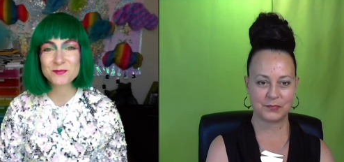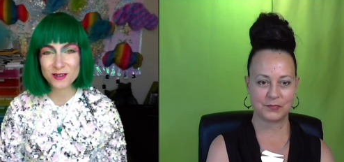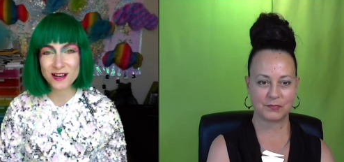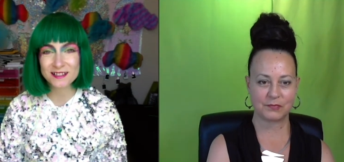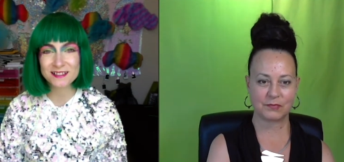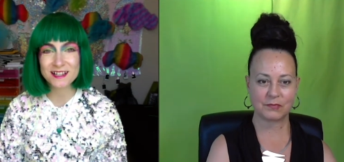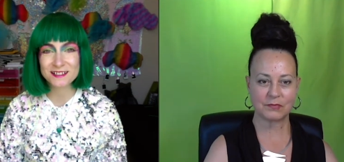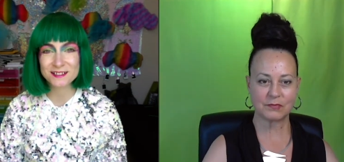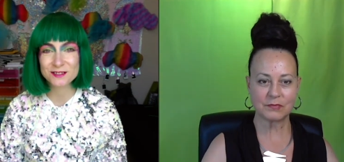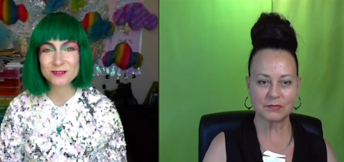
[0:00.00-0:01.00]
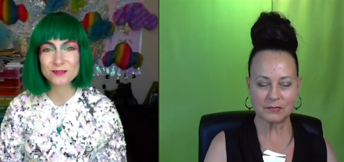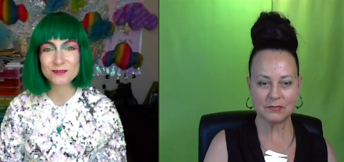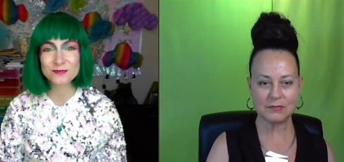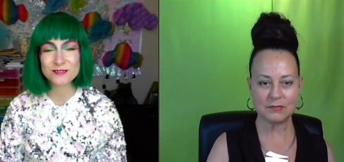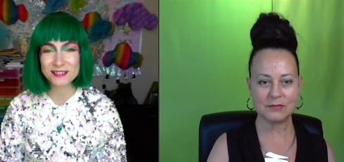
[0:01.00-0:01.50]
Speaker 1: do a process
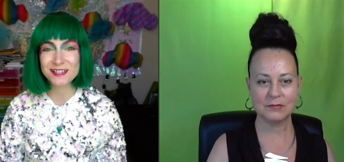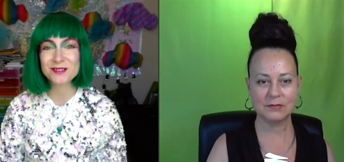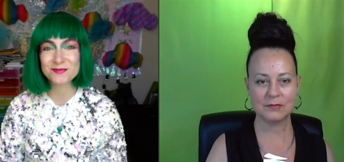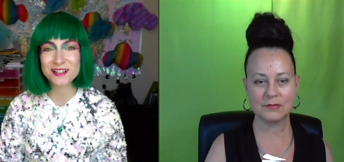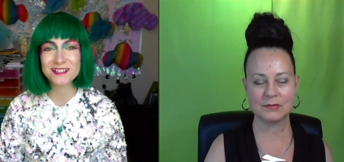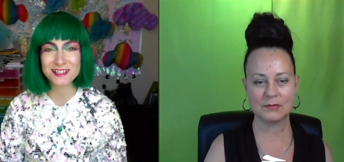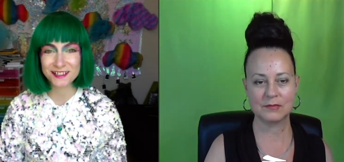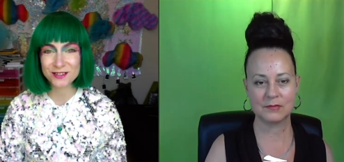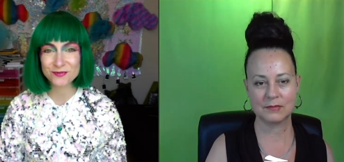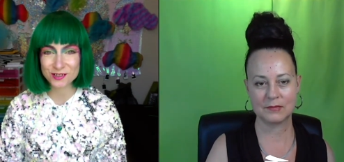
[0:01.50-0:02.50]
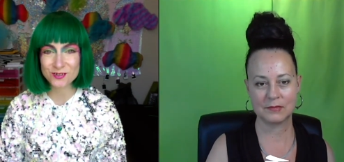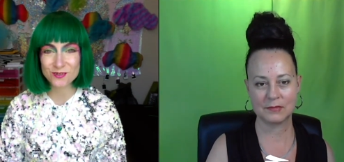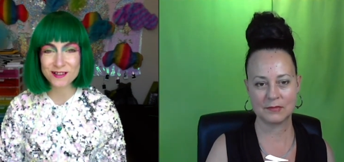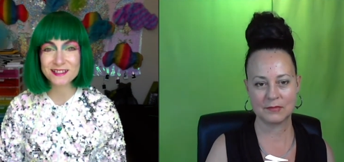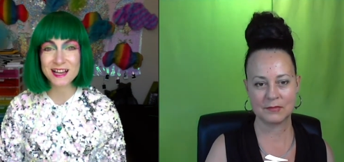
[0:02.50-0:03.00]
to celebrate and live in
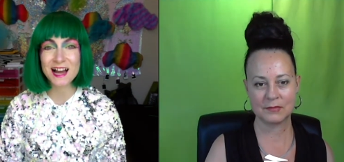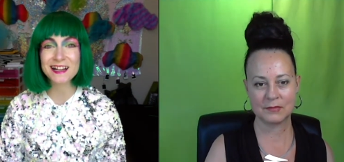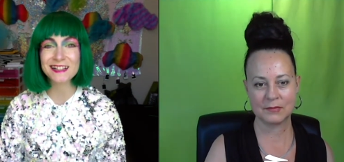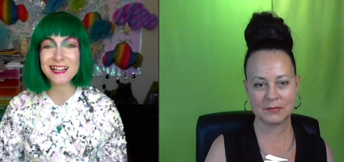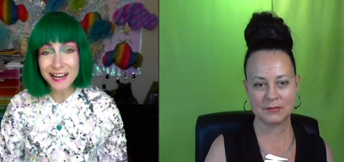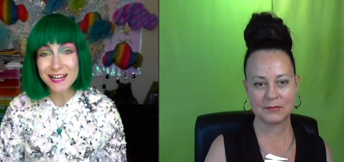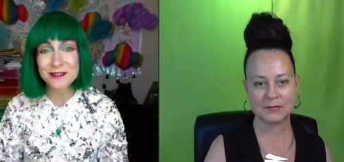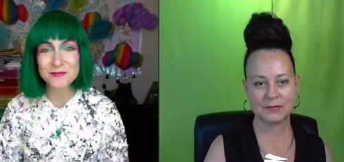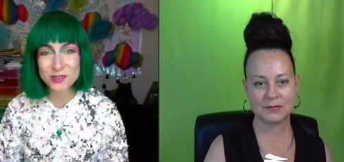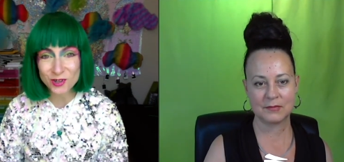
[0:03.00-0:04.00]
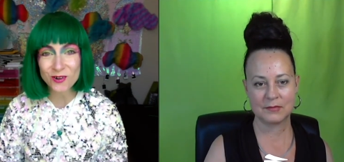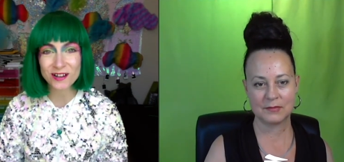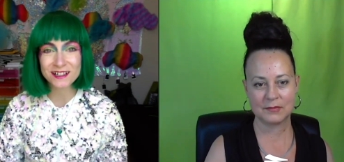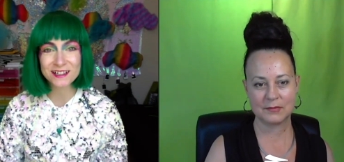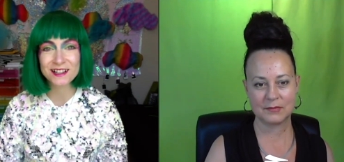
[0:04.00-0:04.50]
joy. I am
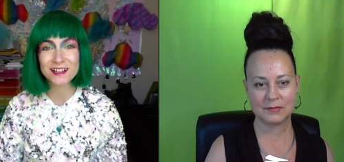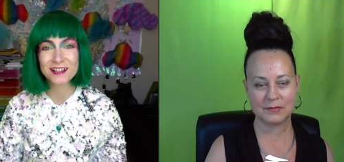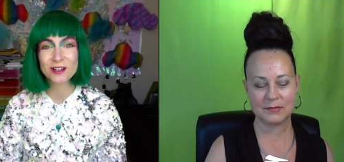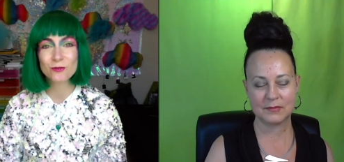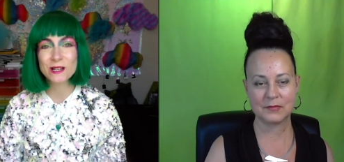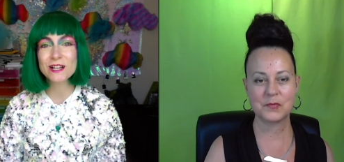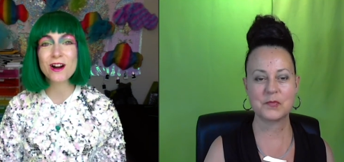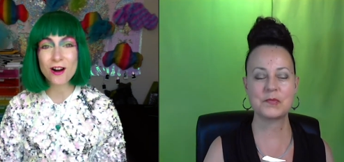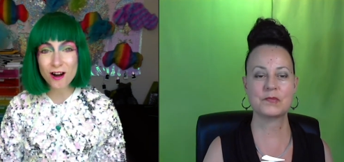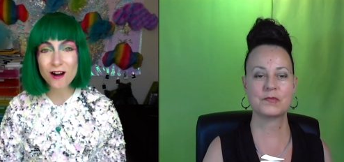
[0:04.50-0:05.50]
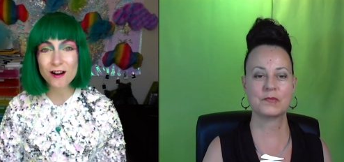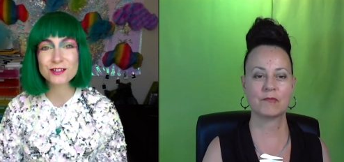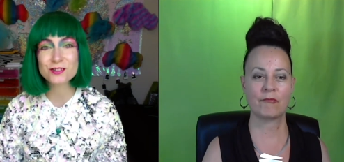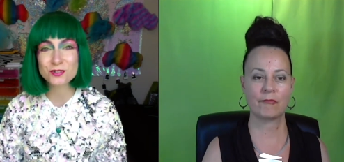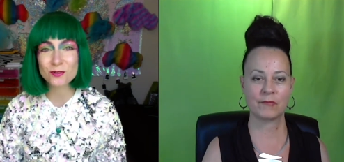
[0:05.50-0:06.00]
joy. We mm-hmm.
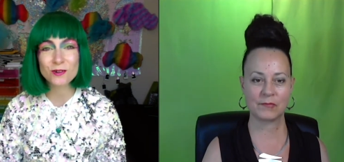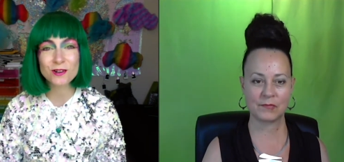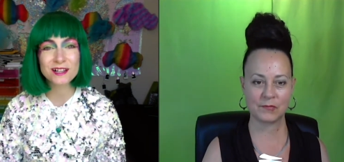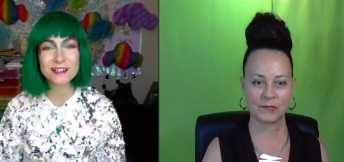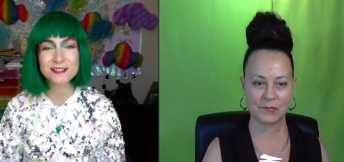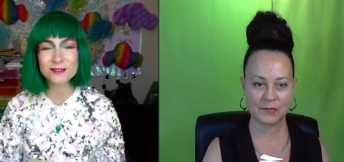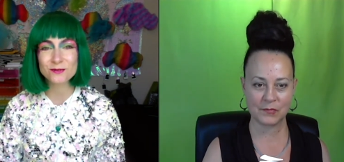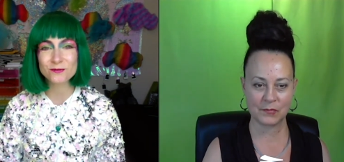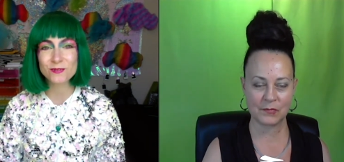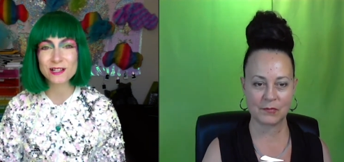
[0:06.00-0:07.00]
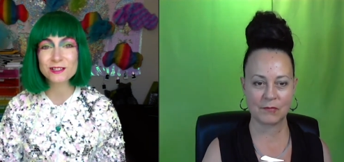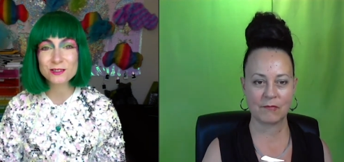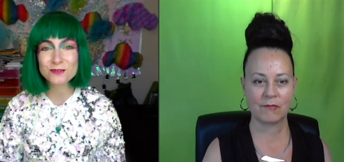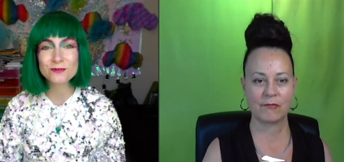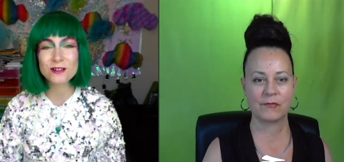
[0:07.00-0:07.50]
are joy. So when
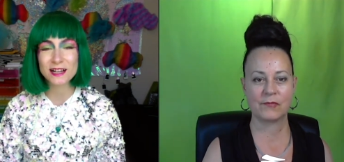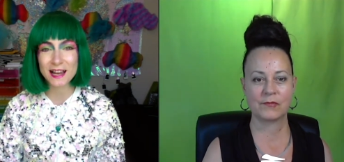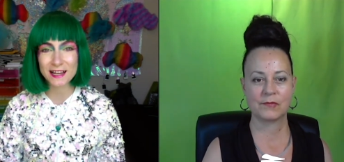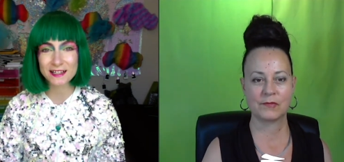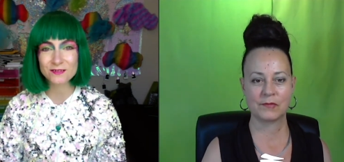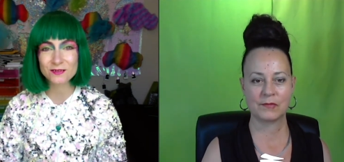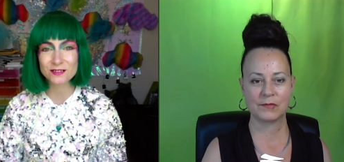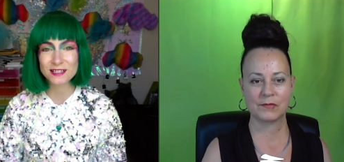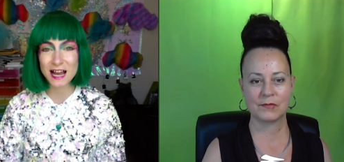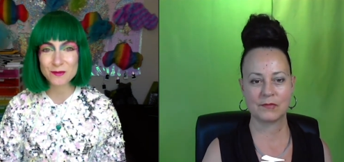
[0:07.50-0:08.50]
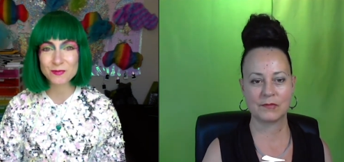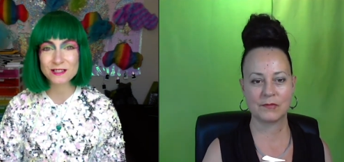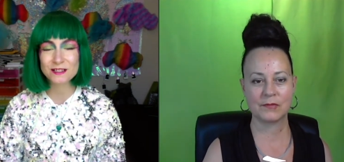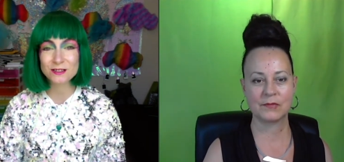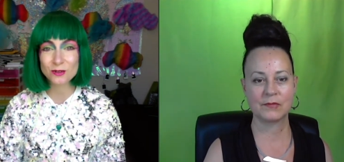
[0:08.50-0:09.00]
you can tap
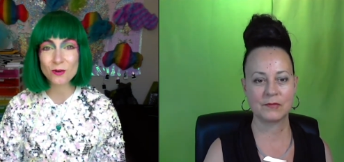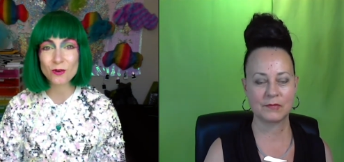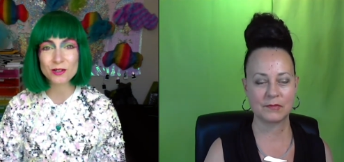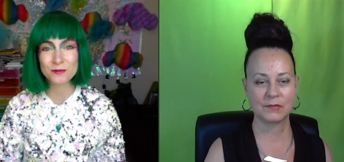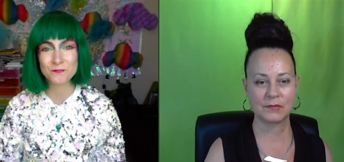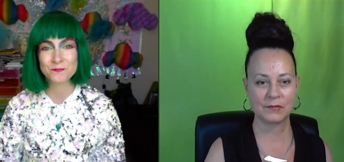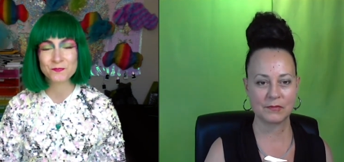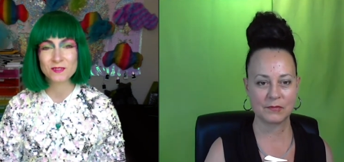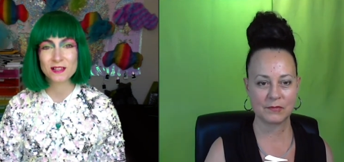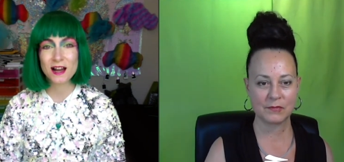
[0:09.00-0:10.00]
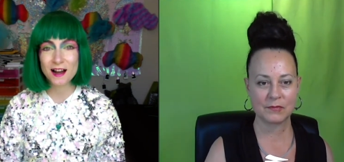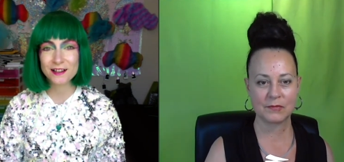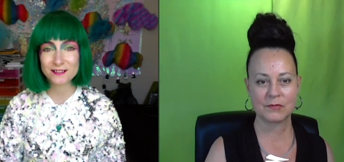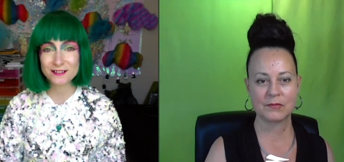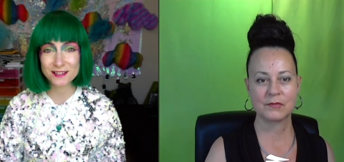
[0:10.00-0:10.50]
into your
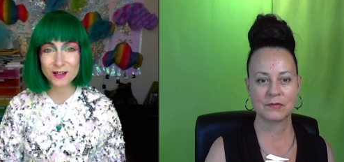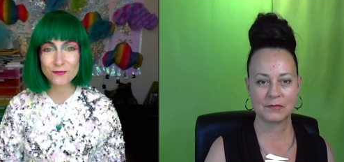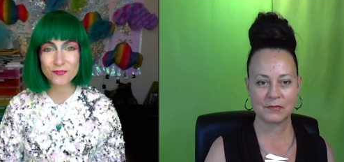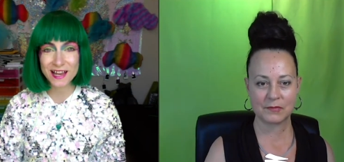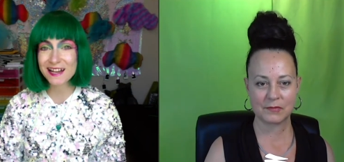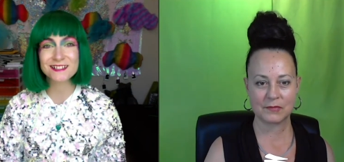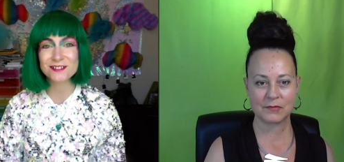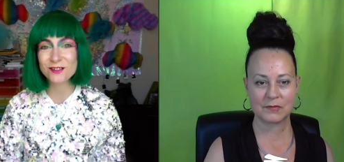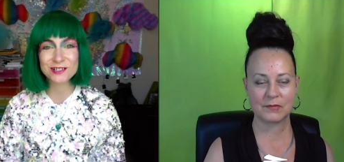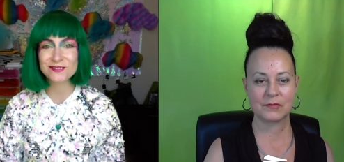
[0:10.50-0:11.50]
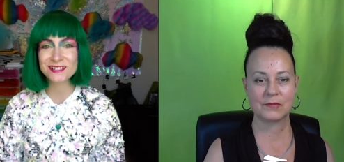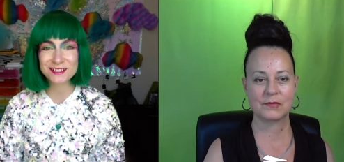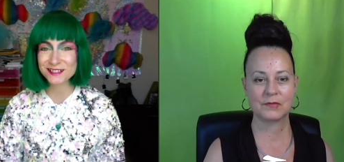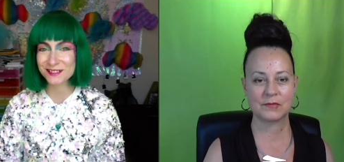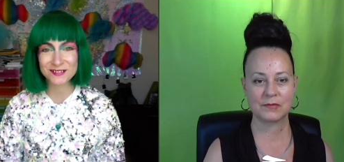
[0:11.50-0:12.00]
higher self, that is all you
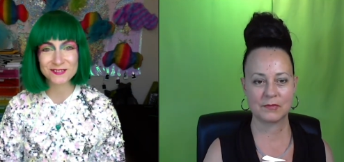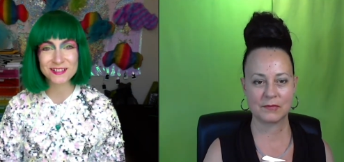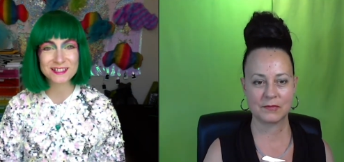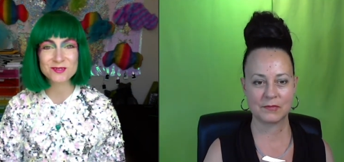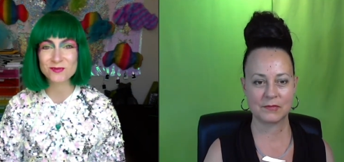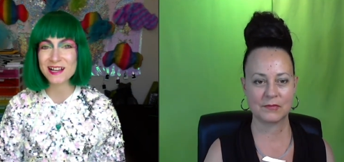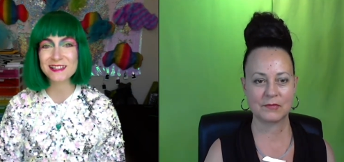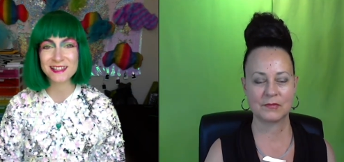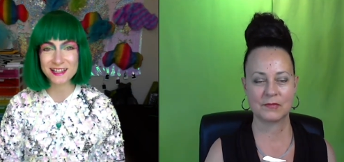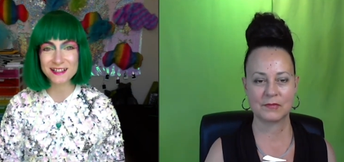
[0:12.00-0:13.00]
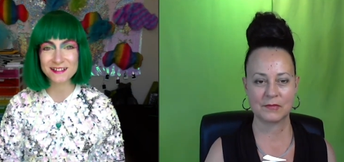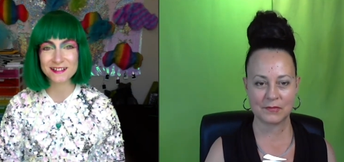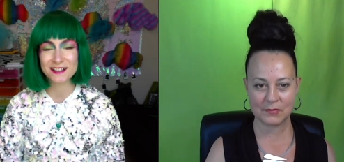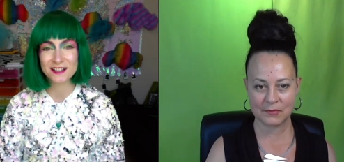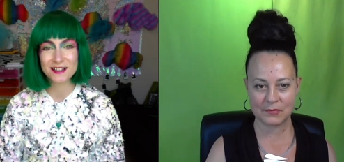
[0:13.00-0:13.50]
need to do. It is right
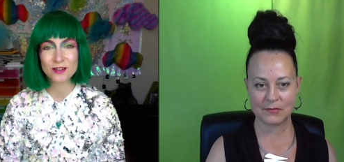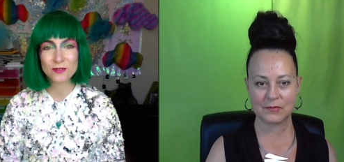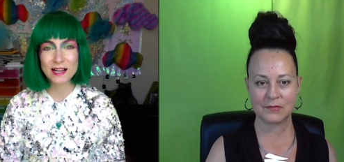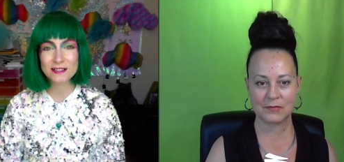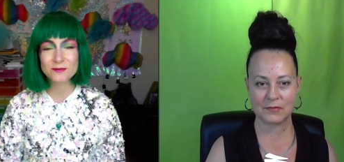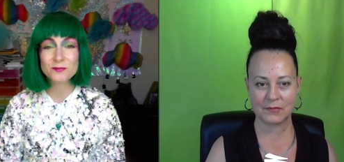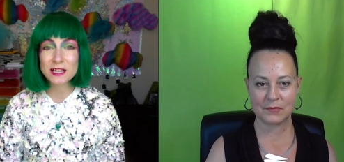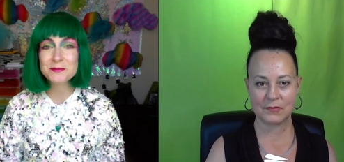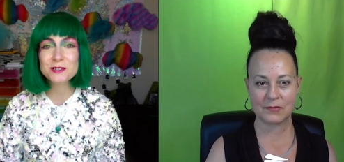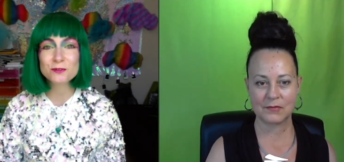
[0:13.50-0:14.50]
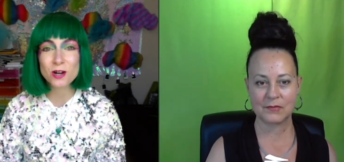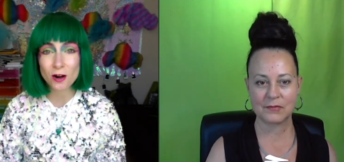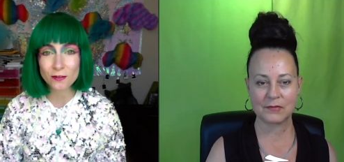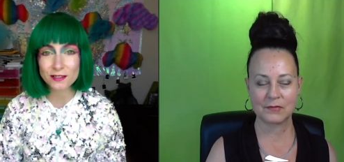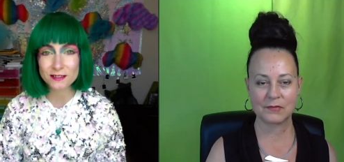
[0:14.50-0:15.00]
there, right? Maybe you
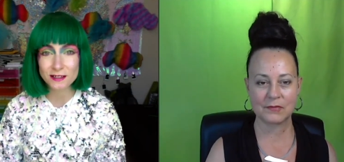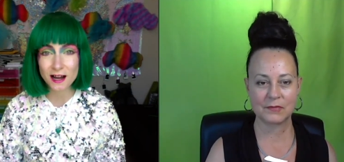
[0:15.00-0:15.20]
call it